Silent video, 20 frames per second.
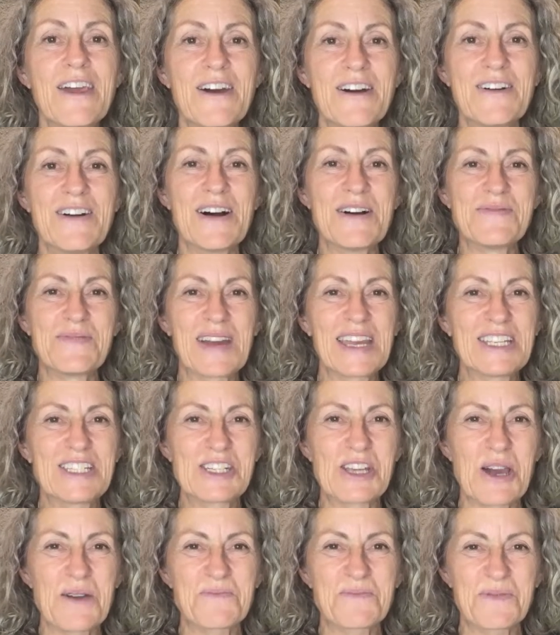my
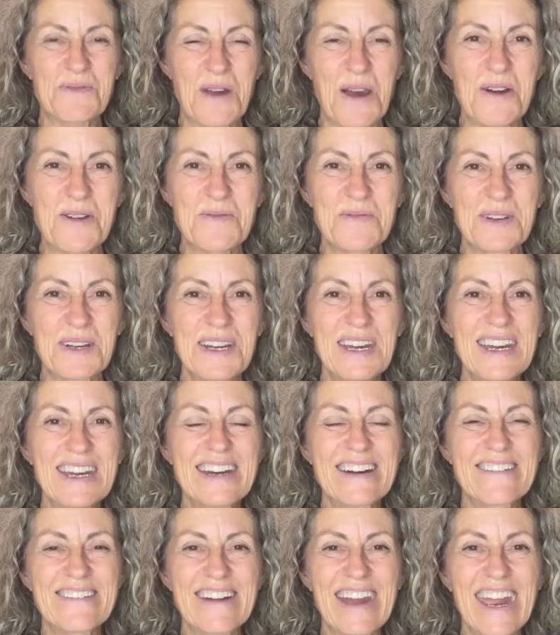jump rope,
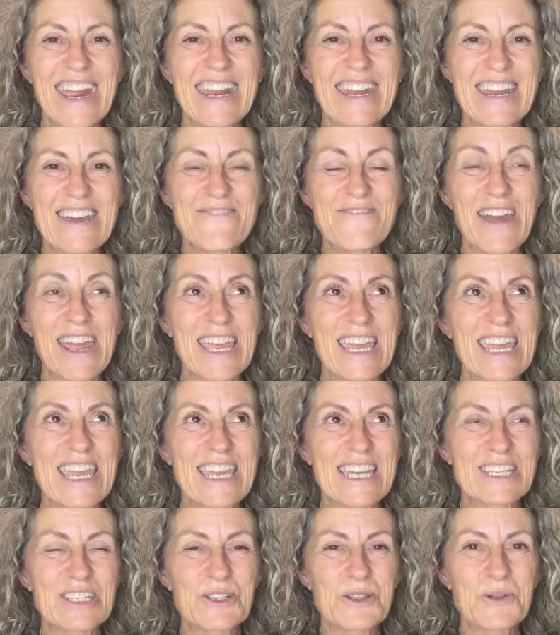right? If I can
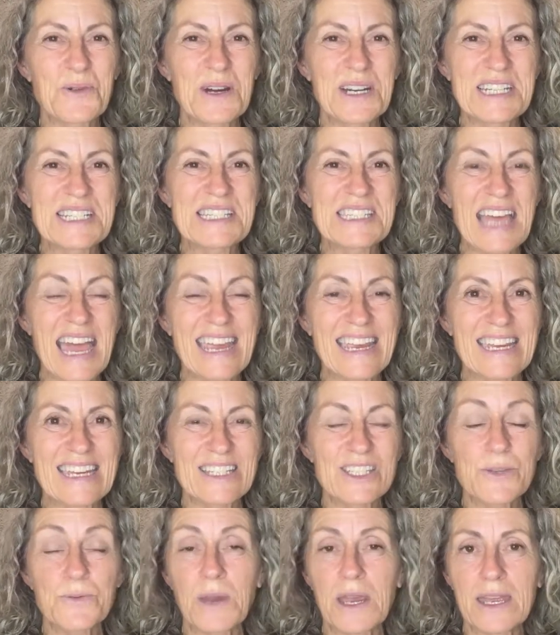get to 20
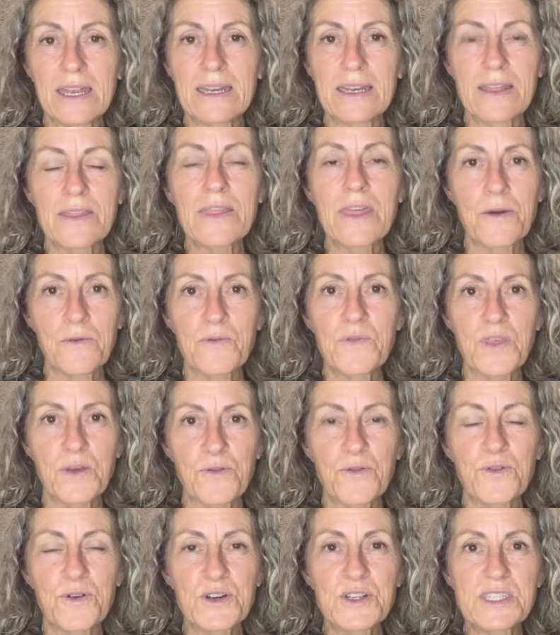seconds, right? That the
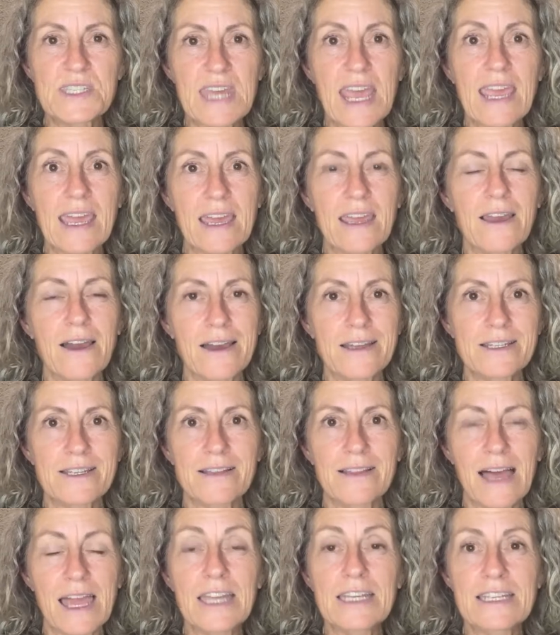first day
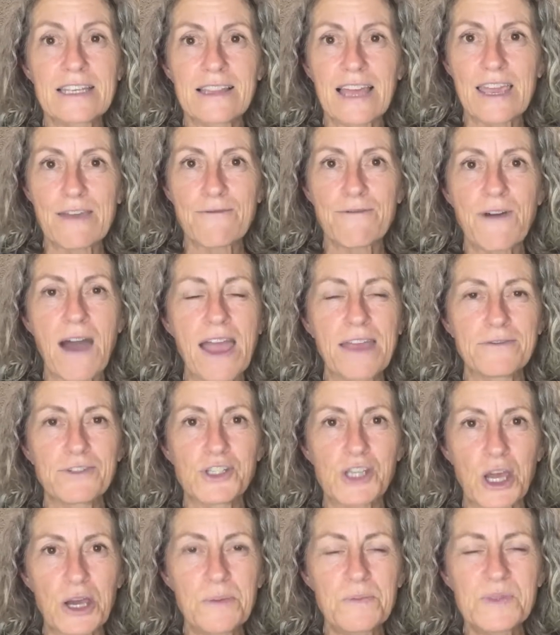I did like 5
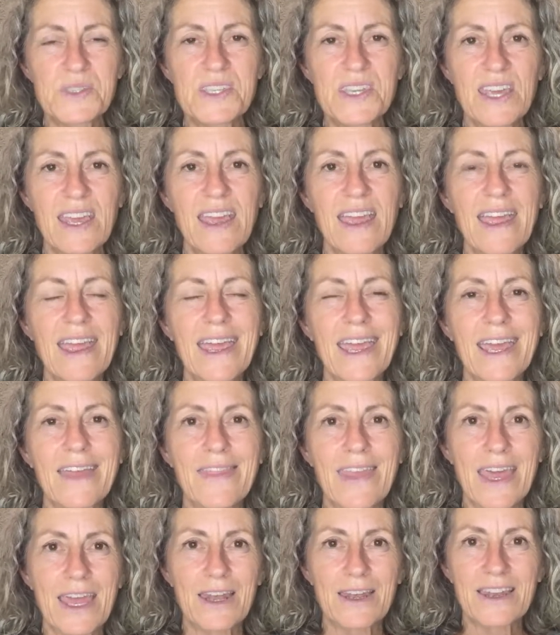jumps, and
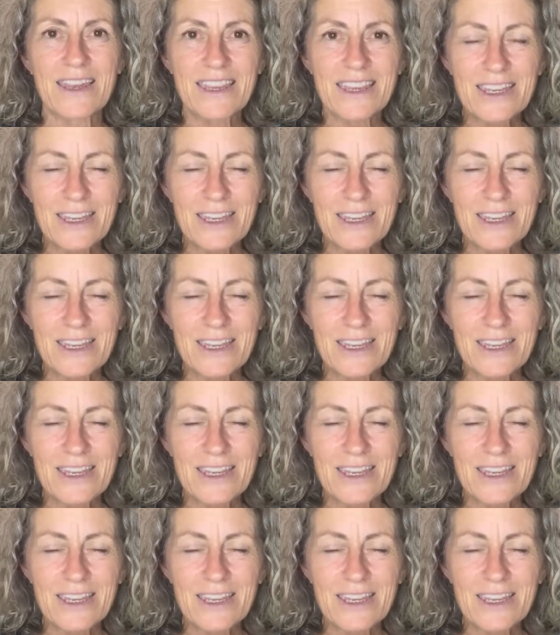then